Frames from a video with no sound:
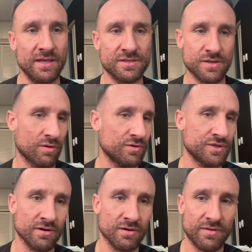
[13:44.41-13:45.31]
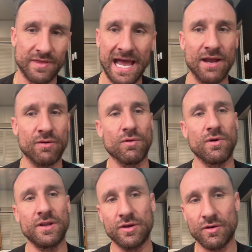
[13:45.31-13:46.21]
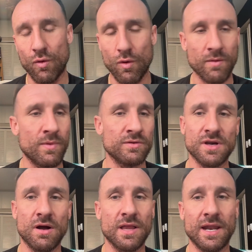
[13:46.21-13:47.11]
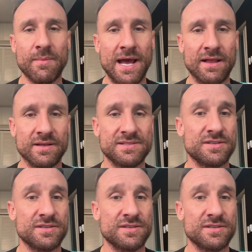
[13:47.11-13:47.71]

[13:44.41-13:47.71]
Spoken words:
It throws your thyroid, your hormones all out of balance.